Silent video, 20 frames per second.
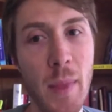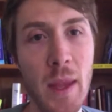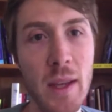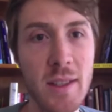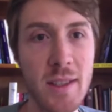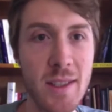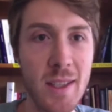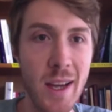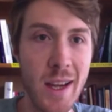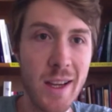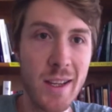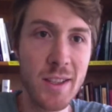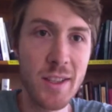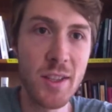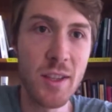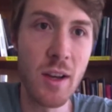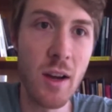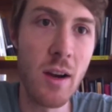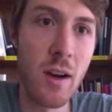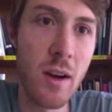
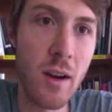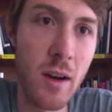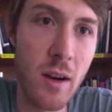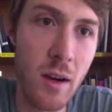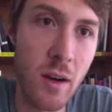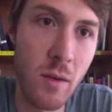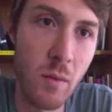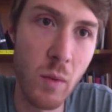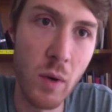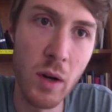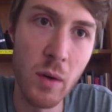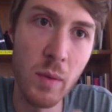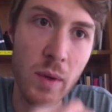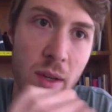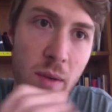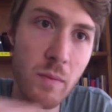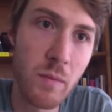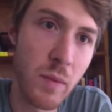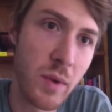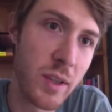Sites are where
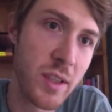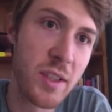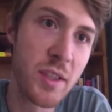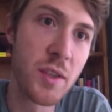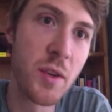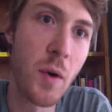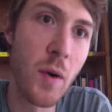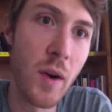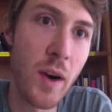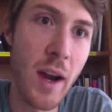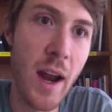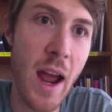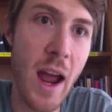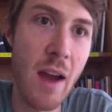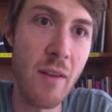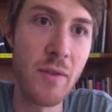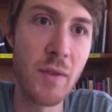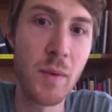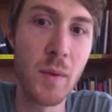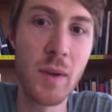we store it
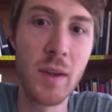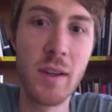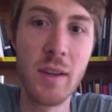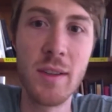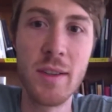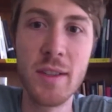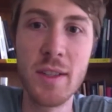afterwards,